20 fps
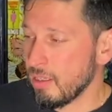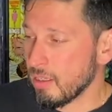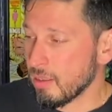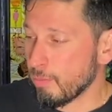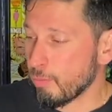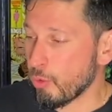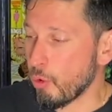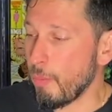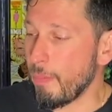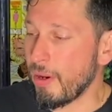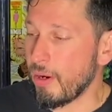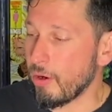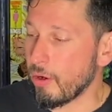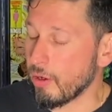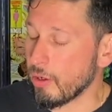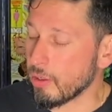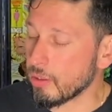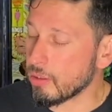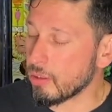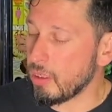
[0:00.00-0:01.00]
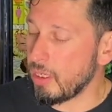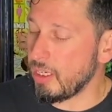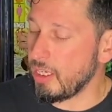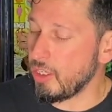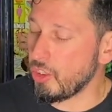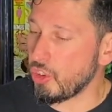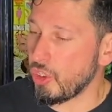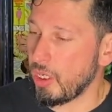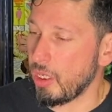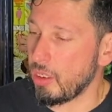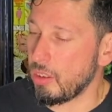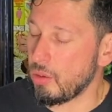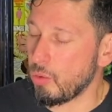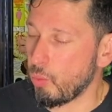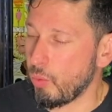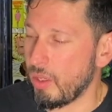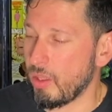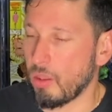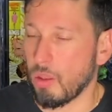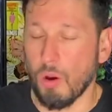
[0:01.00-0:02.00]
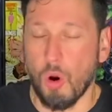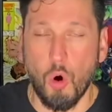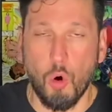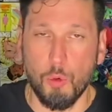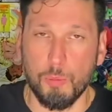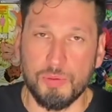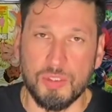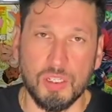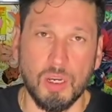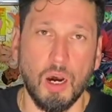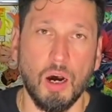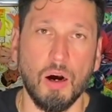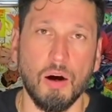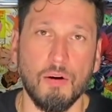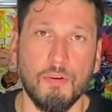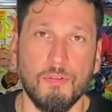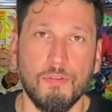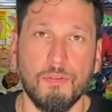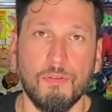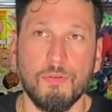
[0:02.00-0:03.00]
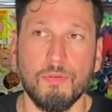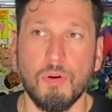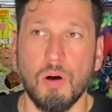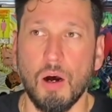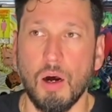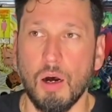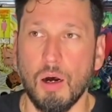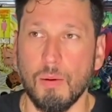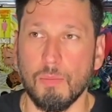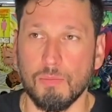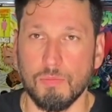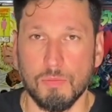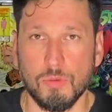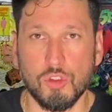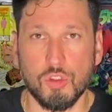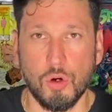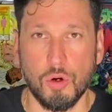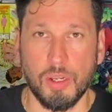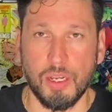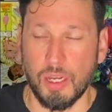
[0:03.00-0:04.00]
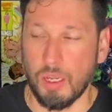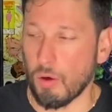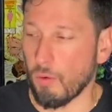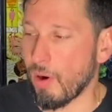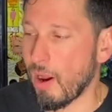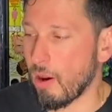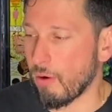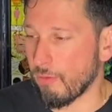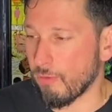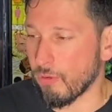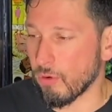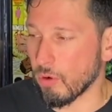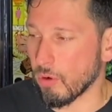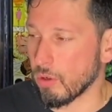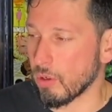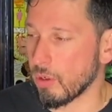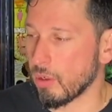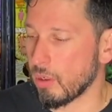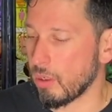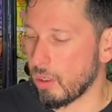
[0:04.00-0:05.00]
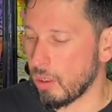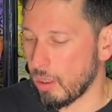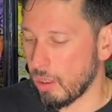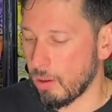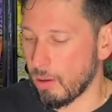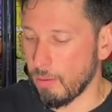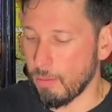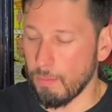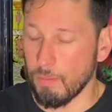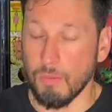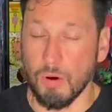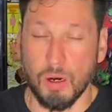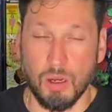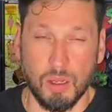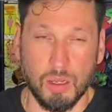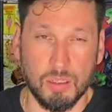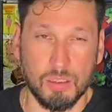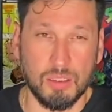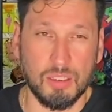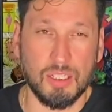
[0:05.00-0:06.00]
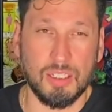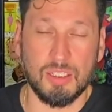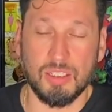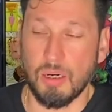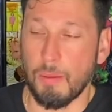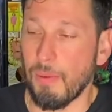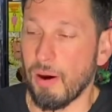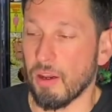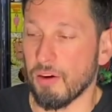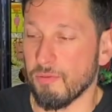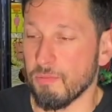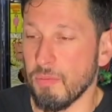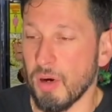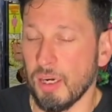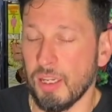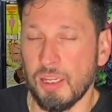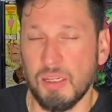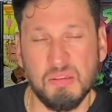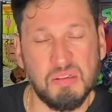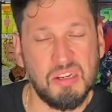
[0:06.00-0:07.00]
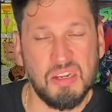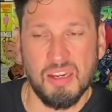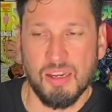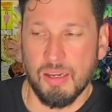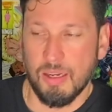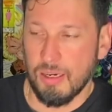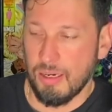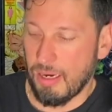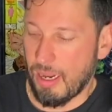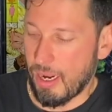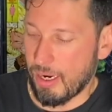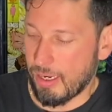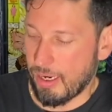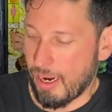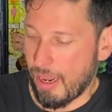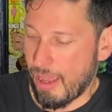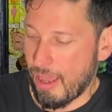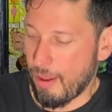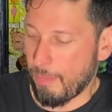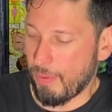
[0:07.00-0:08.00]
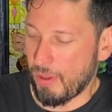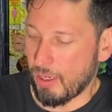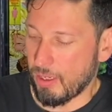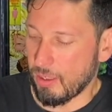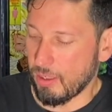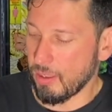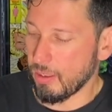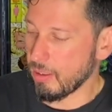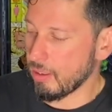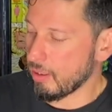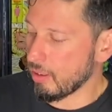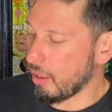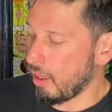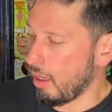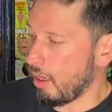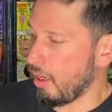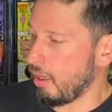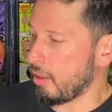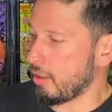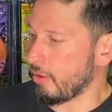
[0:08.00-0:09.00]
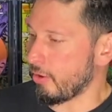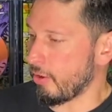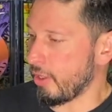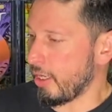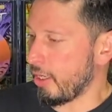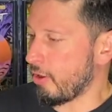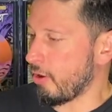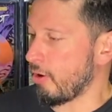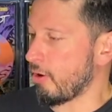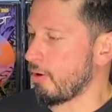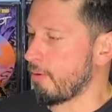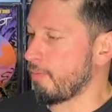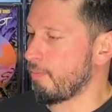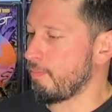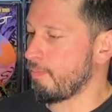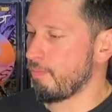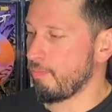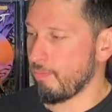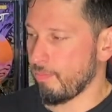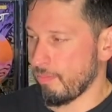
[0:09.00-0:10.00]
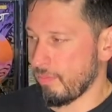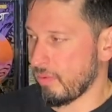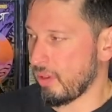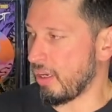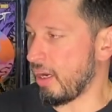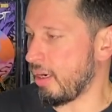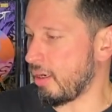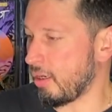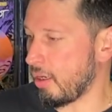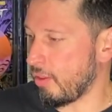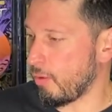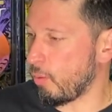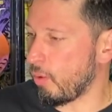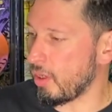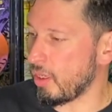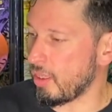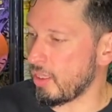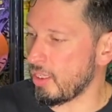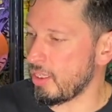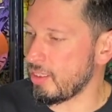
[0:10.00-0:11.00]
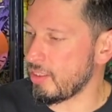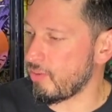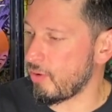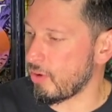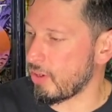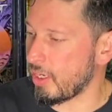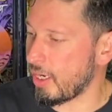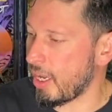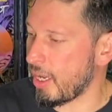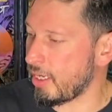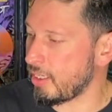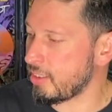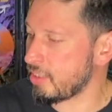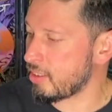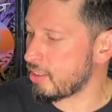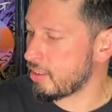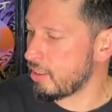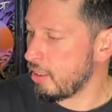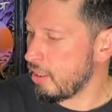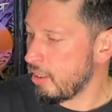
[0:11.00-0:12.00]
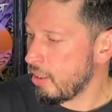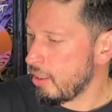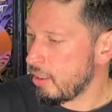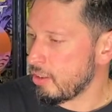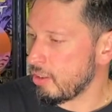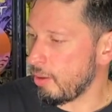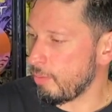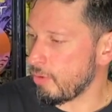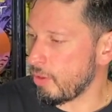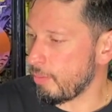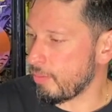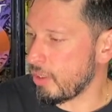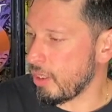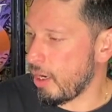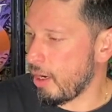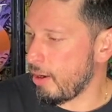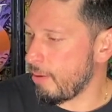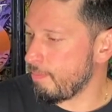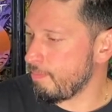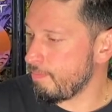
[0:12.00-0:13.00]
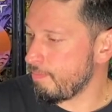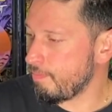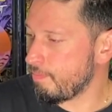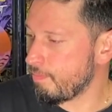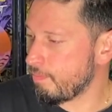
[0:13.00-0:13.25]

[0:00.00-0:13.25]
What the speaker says: premiere edition with hopes of turning it around for a decent amount of money. Not going to happen. Learning curve. Got another one of these. Very nice. Yum, yum, yum.